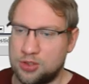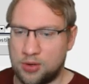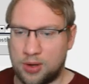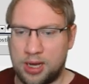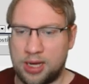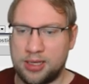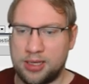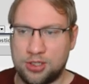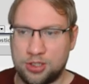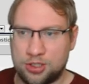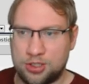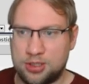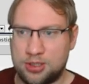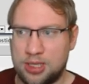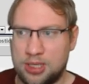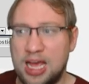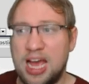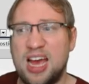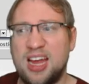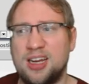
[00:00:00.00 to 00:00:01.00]
I just
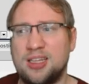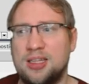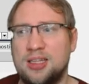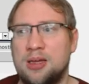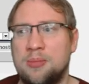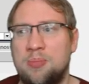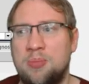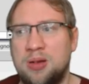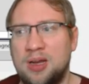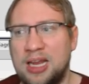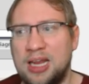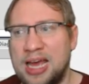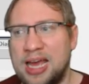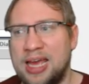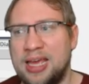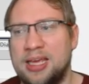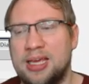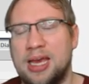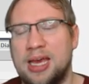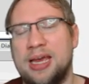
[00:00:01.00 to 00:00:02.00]
added a
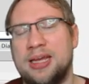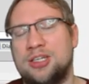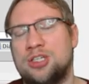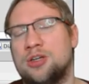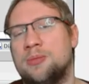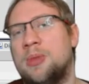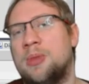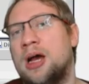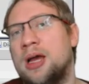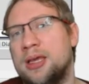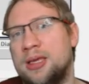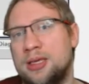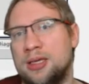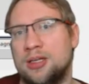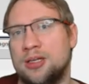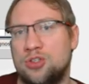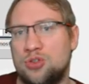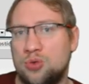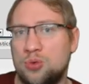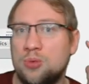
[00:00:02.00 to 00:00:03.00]
blank HMI here
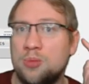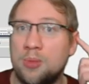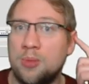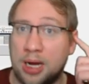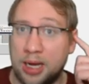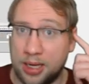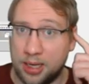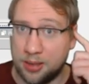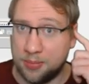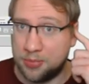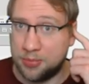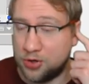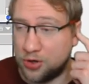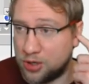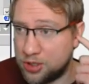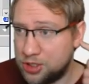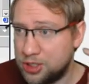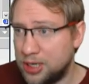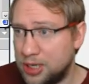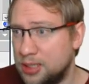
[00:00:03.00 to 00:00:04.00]
to my
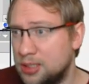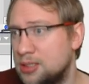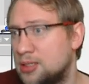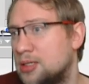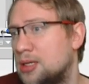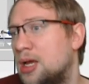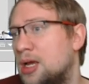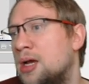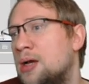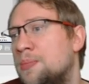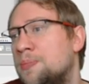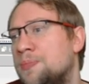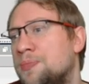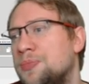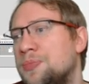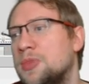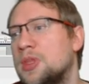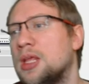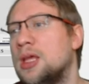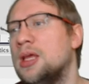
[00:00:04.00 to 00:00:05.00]
project.
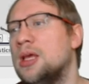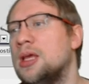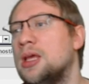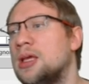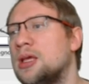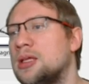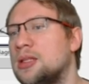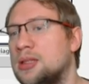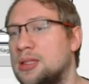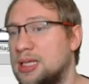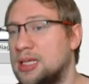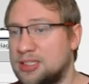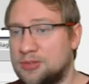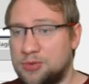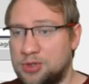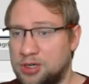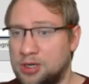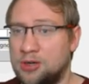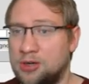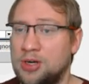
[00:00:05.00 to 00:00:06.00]
There's
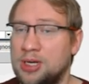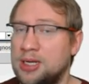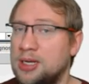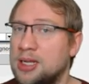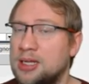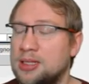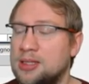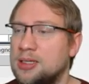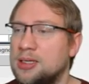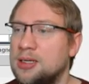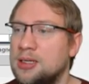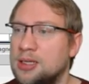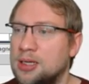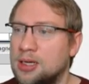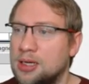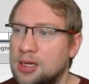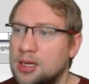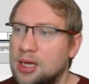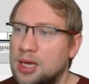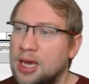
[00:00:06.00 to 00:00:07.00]
really nothing in here.
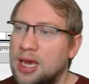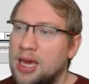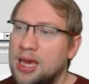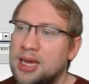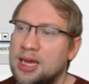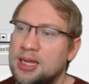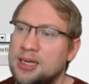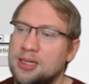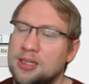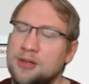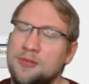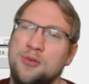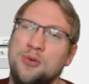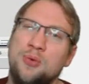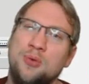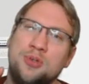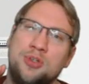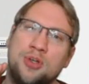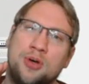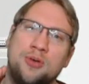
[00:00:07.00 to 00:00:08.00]
And if
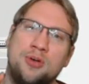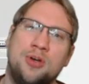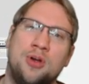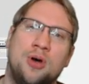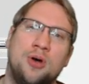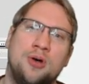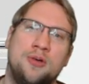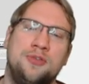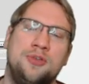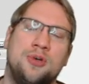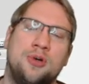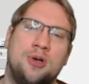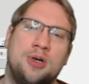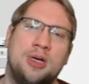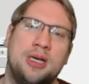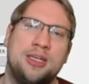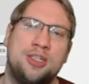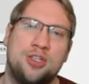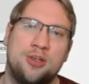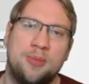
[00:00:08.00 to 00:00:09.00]
you don't know if your
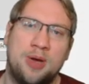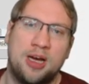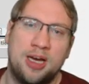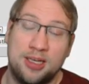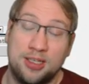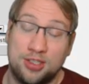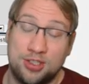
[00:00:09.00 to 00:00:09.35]
HMI